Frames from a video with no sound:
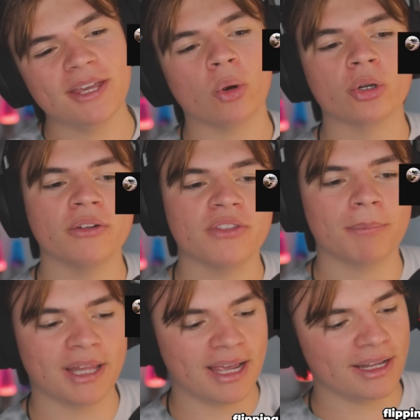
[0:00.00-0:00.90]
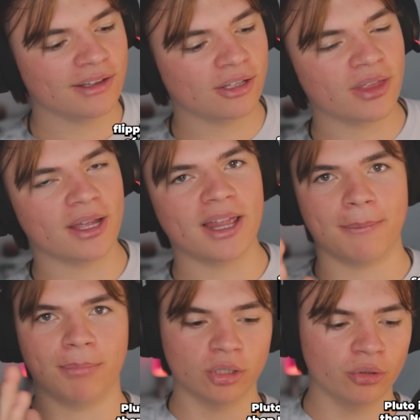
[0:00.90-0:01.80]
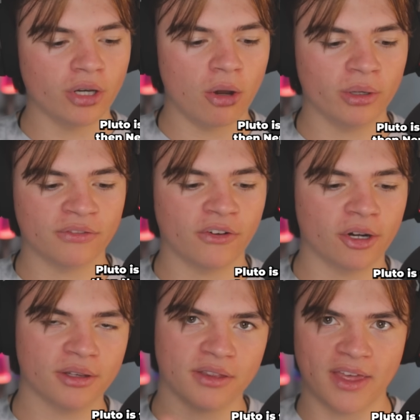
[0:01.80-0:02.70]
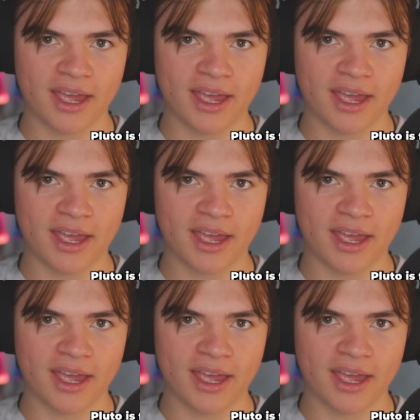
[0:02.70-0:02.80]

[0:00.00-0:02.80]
the order of the planets so that like Pluto is first,